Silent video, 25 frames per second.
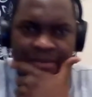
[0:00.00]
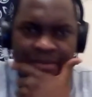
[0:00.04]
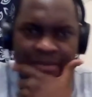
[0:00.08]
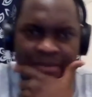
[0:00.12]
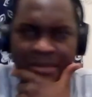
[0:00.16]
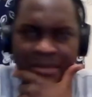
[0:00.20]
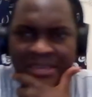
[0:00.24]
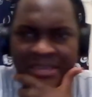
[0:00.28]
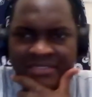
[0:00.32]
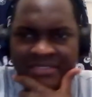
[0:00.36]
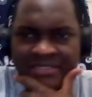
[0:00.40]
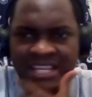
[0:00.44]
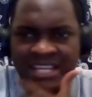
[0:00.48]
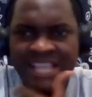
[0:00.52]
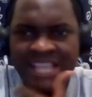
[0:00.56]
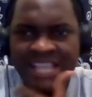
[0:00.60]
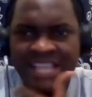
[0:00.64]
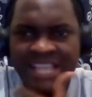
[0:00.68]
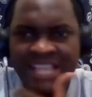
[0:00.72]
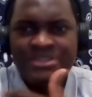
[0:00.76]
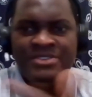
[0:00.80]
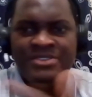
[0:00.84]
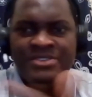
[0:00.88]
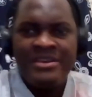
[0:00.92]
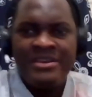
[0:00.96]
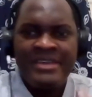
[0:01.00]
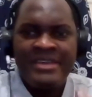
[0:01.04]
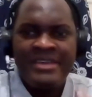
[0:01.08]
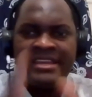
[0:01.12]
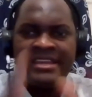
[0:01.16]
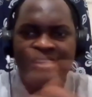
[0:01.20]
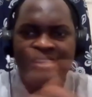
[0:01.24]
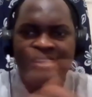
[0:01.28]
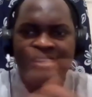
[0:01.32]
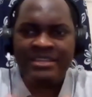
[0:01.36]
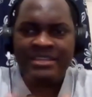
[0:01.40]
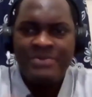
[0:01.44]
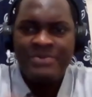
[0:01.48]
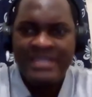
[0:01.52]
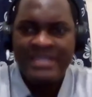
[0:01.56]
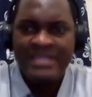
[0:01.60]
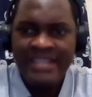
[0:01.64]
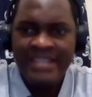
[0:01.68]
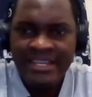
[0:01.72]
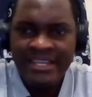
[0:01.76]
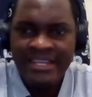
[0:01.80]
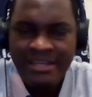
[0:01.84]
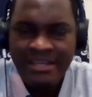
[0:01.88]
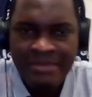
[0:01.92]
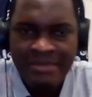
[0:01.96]
let me give the last word to Eric, and then we
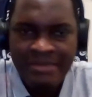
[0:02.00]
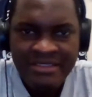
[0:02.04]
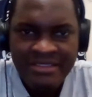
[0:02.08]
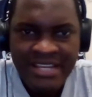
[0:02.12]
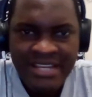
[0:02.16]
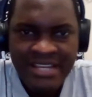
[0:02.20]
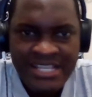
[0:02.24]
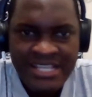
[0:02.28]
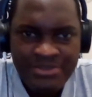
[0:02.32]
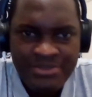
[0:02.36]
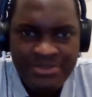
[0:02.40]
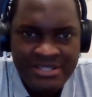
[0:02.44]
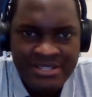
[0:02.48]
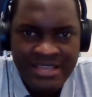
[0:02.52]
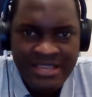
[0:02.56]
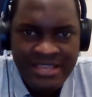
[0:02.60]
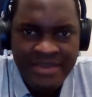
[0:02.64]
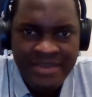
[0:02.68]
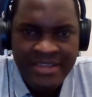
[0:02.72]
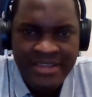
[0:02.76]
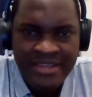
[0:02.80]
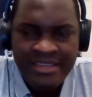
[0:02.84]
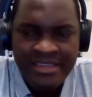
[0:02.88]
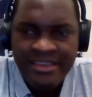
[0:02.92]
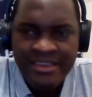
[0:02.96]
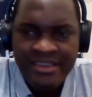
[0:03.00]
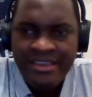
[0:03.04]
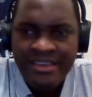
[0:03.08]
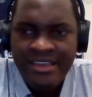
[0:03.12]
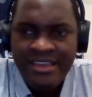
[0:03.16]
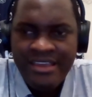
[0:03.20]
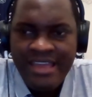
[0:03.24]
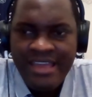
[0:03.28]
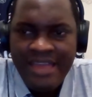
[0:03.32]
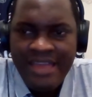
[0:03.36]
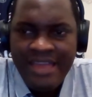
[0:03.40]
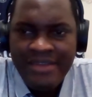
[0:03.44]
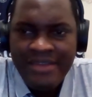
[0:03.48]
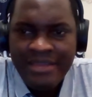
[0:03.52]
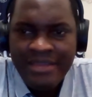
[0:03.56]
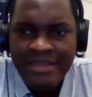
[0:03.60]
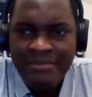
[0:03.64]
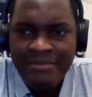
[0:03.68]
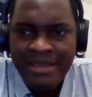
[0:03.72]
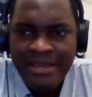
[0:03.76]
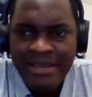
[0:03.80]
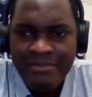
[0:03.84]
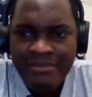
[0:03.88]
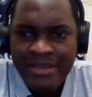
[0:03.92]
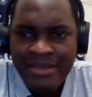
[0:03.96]
can end. Let me give the last word to Eric. Eric,
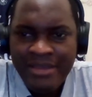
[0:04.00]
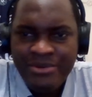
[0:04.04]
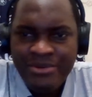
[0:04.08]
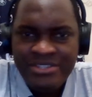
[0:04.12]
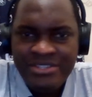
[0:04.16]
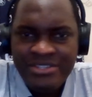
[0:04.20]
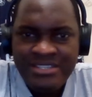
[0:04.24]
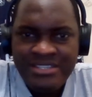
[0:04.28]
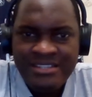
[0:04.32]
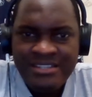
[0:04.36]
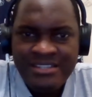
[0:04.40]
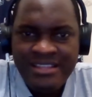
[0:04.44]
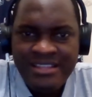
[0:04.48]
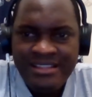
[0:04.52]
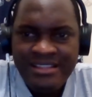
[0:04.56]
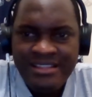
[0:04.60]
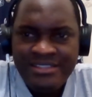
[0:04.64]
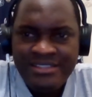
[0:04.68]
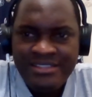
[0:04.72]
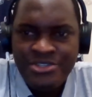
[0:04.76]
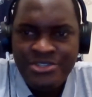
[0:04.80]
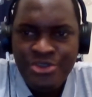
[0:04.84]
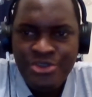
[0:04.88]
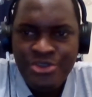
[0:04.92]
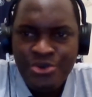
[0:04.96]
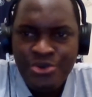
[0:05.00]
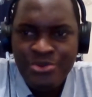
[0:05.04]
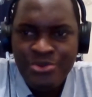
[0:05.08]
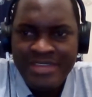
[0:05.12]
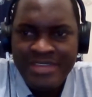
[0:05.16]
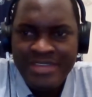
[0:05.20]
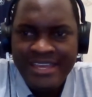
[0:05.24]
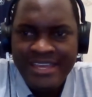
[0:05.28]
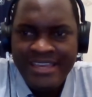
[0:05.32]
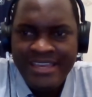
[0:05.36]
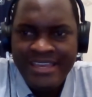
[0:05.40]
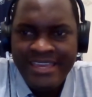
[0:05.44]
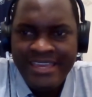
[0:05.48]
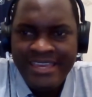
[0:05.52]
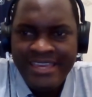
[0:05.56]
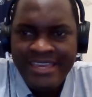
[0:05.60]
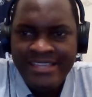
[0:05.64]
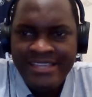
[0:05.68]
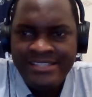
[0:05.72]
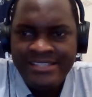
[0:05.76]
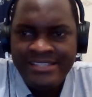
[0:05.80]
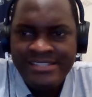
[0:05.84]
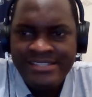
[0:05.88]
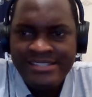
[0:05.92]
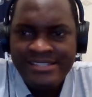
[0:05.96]
my question to you there
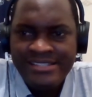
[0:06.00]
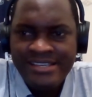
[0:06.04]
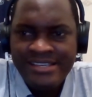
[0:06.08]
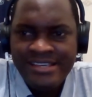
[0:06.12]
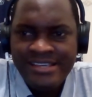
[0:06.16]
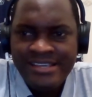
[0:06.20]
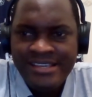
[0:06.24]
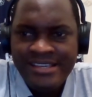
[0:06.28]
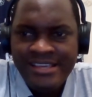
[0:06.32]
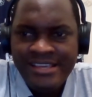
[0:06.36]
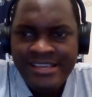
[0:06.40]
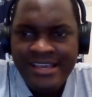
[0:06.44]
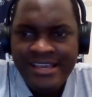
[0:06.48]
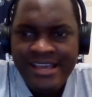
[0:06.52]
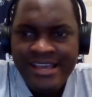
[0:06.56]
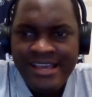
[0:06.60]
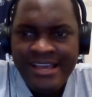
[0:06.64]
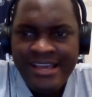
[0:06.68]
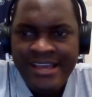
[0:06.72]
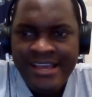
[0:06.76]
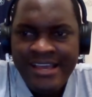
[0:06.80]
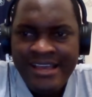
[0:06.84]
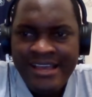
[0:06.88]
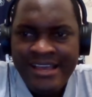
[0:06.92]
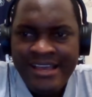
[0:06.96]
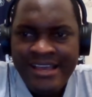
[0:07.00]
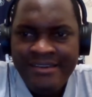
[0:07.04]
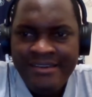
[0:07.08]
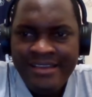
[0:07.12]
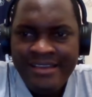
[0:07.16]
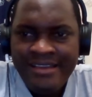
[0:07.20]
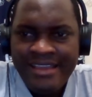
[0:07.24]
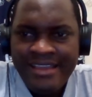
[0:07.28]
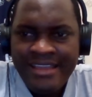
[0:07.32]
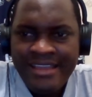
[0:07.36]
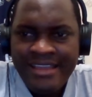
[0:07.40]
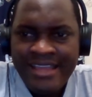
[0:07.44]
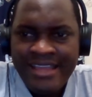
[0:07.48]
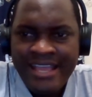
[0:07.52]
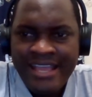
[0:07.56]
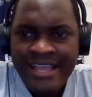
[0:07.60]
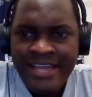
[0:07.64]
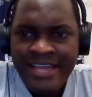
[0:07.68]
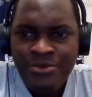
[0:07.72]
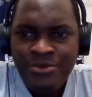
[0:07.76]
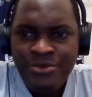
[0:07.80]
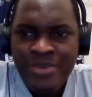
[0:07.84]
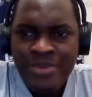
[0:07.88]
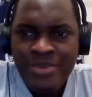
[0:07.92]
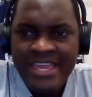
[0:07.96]
is,
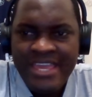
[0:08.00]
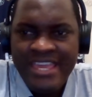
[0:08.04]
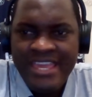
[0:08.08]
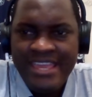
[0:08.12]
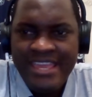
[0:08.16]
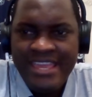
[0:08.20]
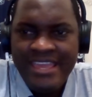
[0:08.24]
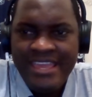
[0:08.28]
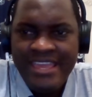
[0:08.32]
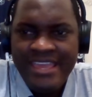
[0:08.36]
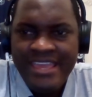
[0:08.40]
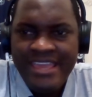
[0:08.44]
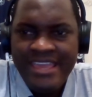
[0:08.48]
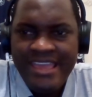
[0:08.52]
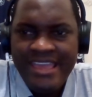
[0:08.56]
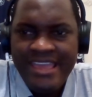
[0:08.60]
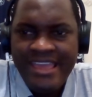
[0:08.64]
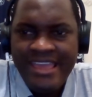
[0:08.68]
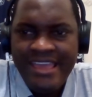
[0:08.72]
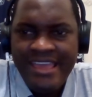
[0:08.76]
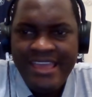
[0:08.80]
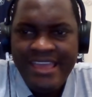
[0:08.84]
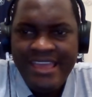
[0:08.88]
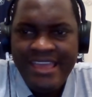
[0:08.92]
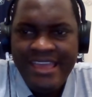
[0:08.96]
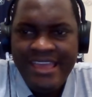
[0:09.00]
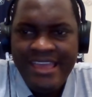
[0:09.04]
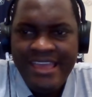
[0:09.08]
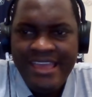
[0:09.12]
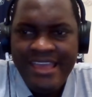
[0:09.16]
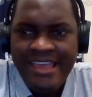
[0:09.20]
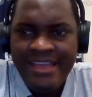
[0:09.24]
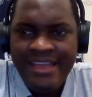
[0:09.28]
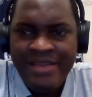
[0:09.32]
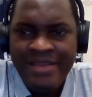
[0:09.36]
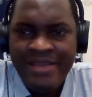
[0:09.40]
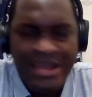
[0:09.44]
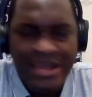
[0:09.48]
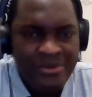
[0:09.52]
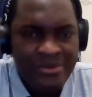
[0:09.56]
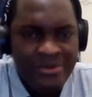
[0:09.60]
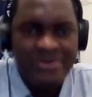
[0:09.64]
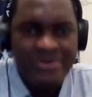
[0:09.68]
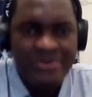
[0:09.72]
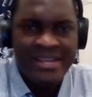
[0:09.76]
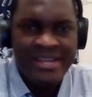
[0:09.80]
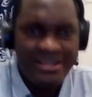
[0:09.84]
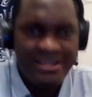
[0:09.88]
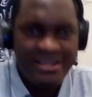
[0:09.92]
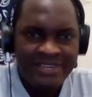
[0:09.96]
can we
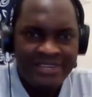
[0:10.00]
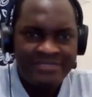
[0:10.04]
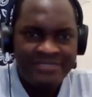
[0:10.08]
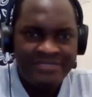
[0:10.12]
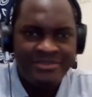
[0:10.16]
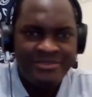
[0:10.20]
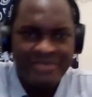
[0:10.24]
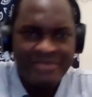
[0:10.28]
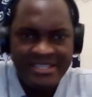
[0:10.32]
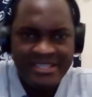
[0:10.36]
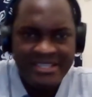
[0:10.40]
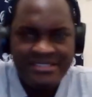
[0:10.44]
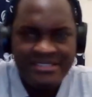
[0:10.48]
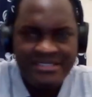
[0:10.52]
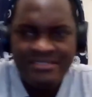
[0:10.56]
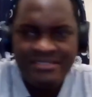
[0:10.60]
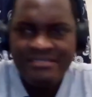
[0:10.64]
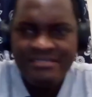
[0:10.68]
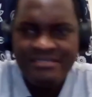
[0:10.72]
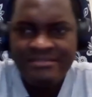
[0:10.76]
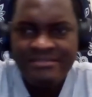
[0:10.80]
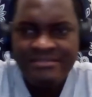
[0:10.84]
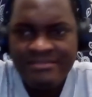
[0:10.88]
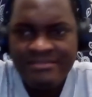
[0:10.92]
recover from this?